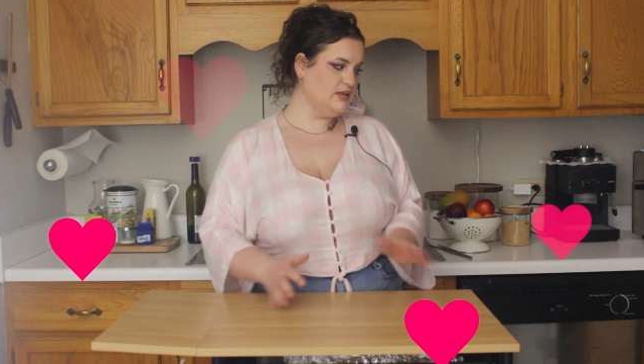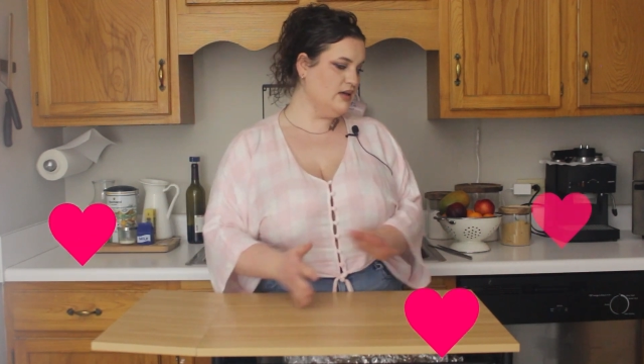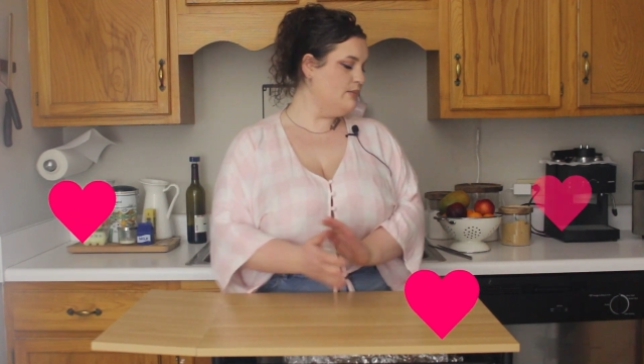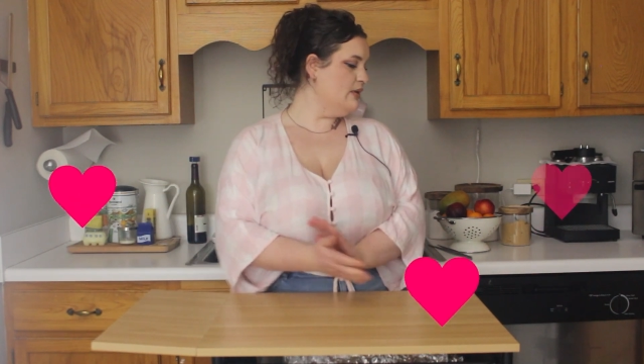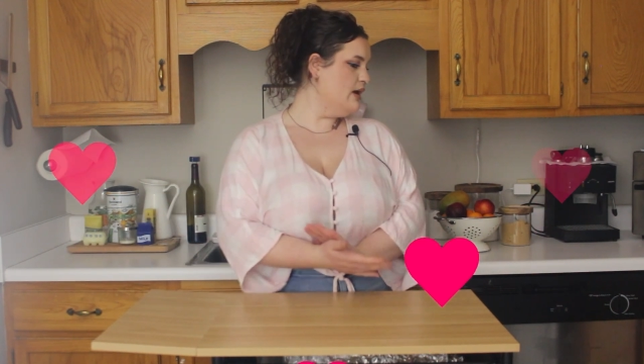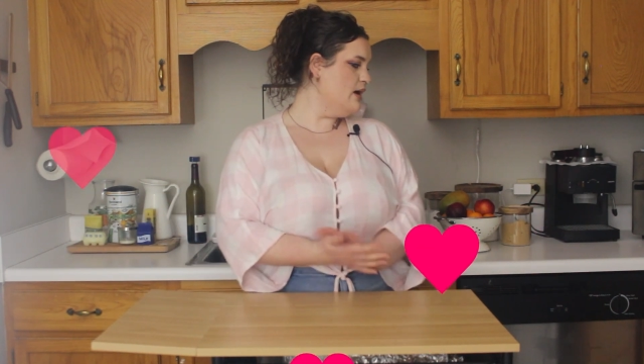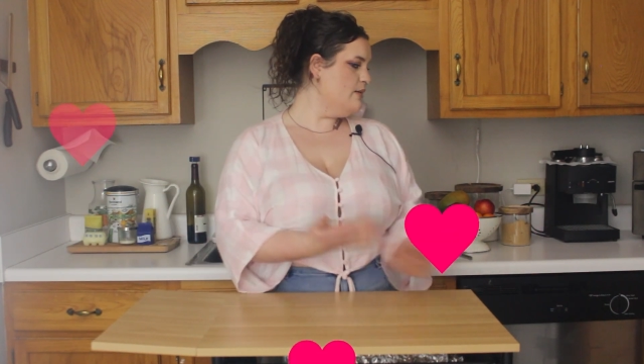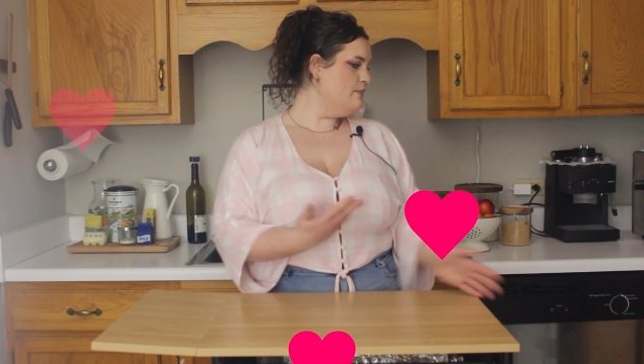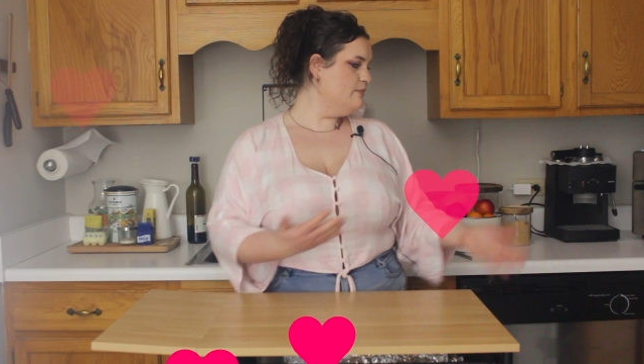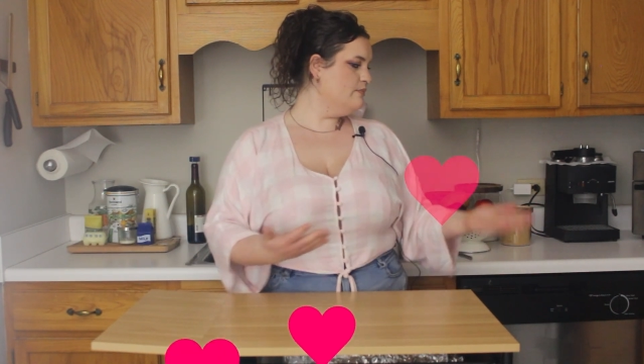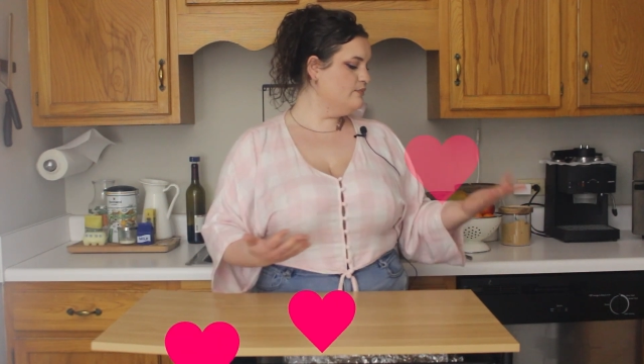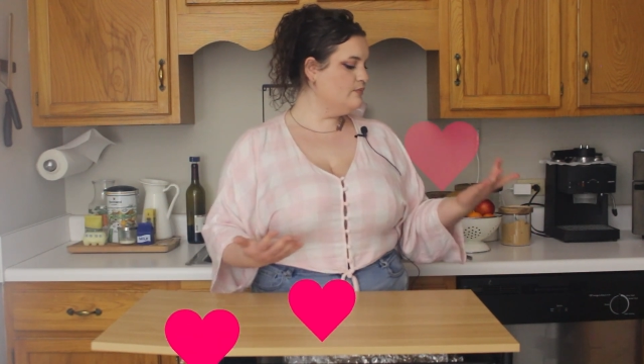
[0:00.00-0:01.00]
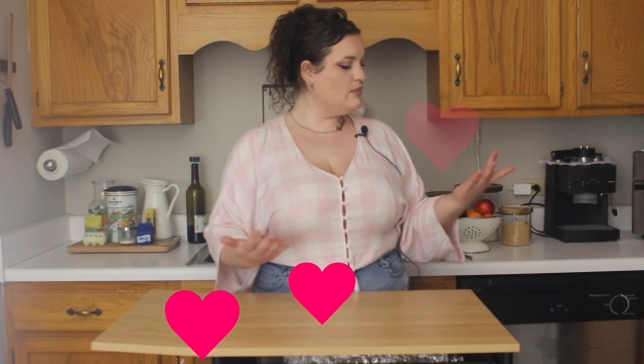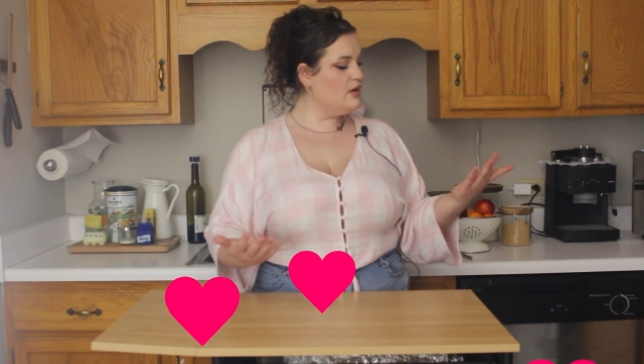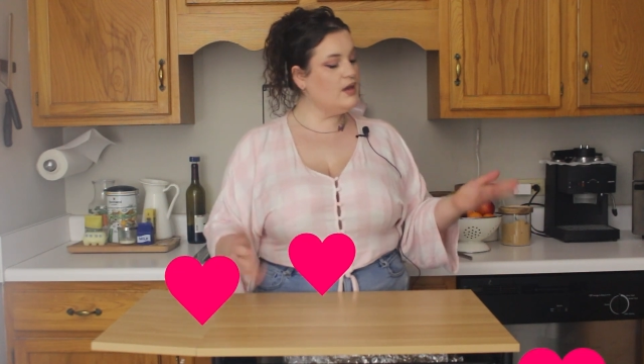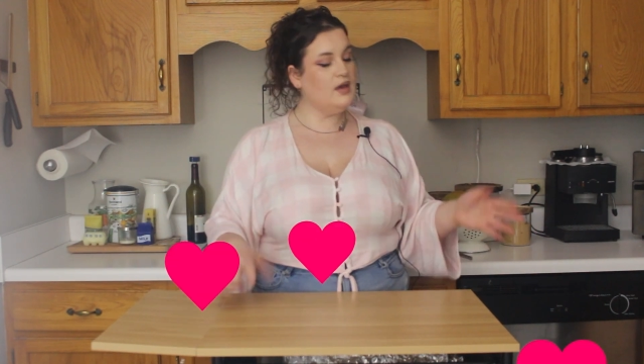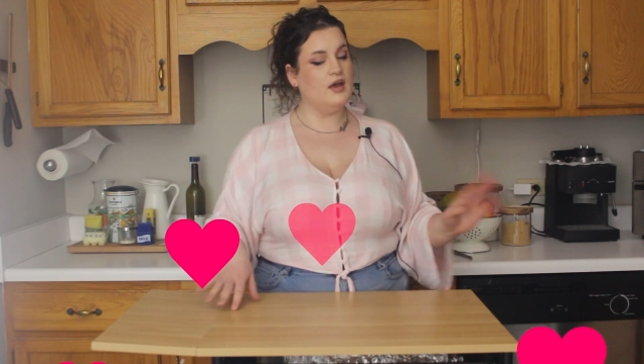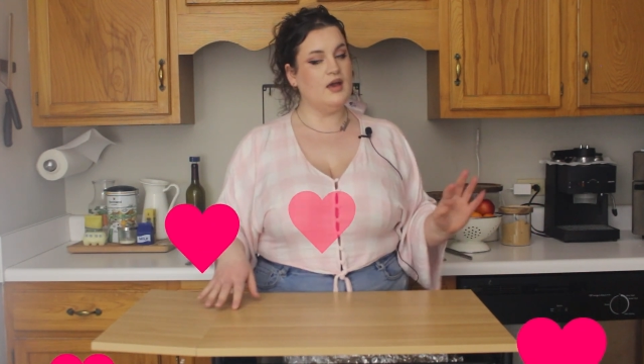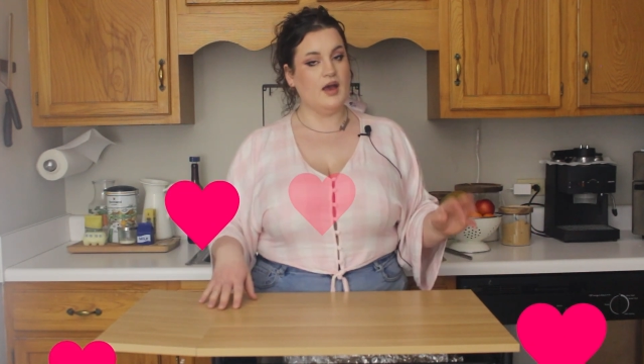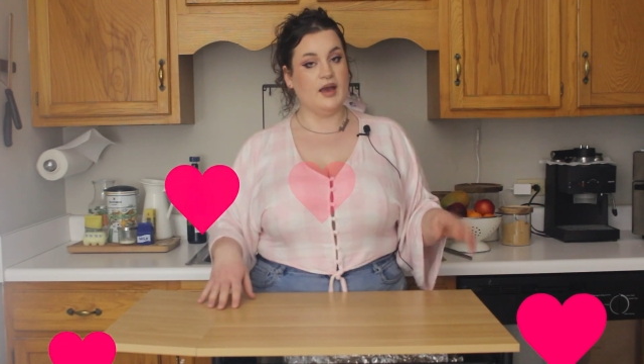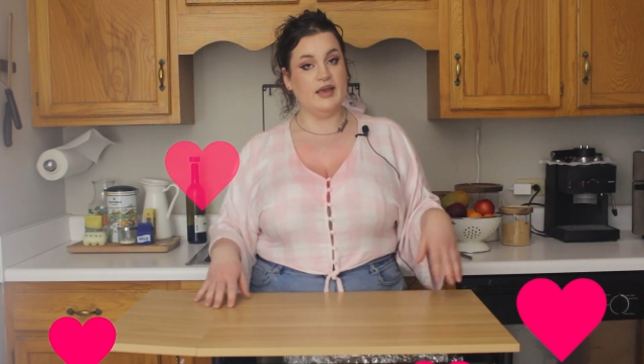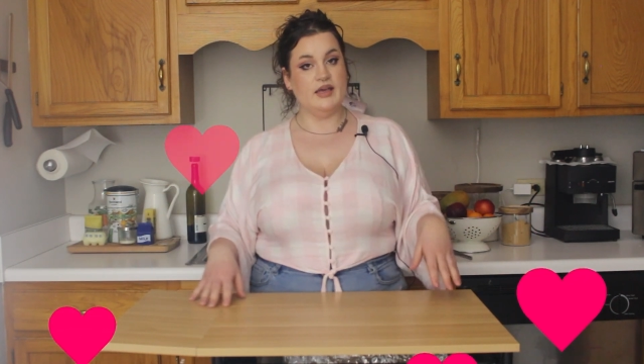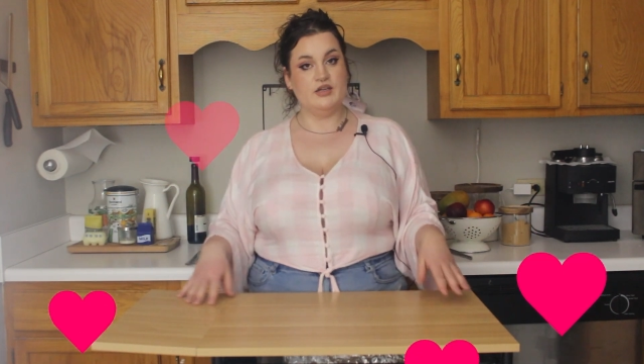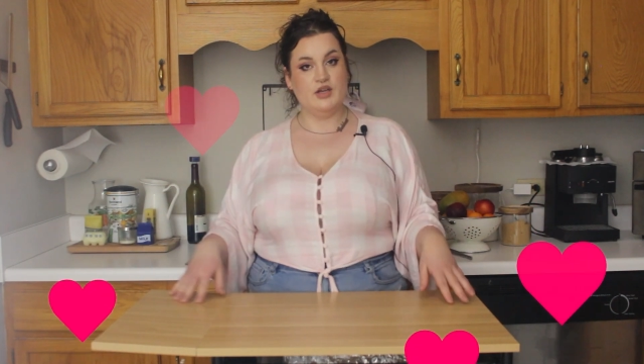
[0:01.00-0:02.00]
coming up?
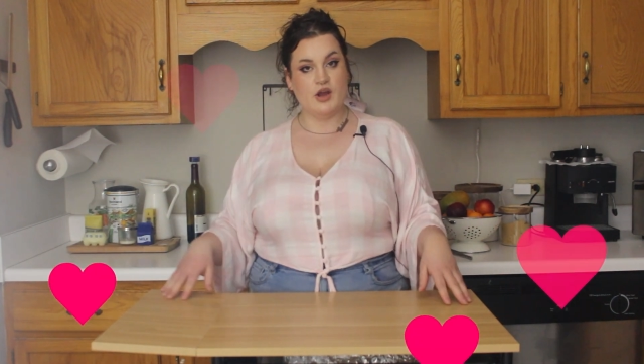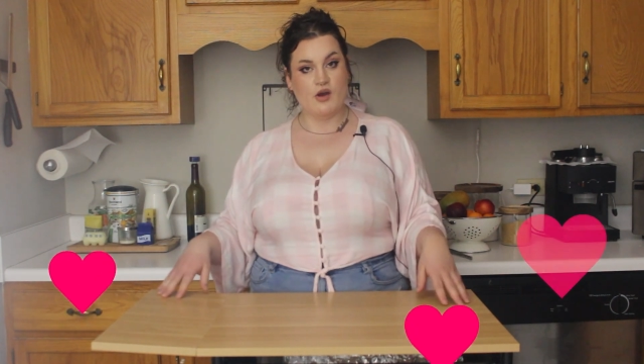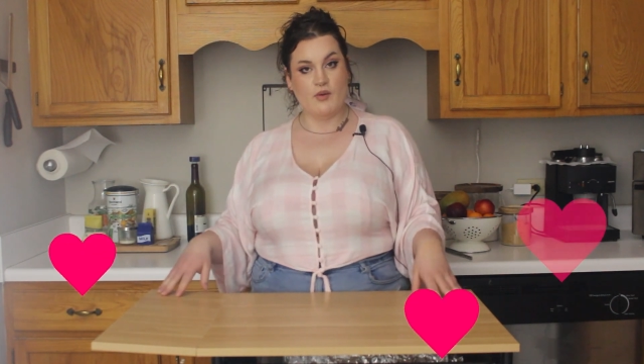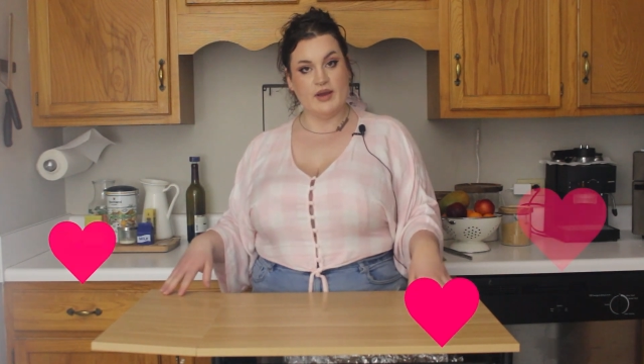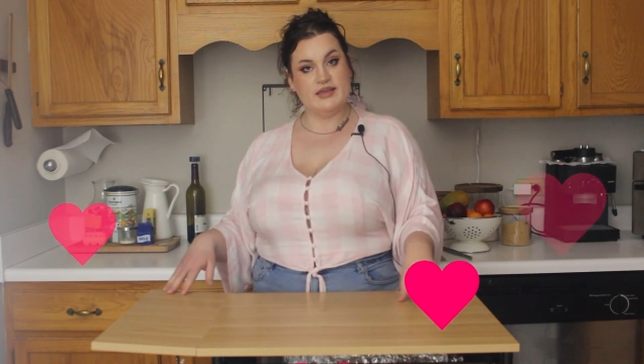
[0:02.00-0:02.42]
I had no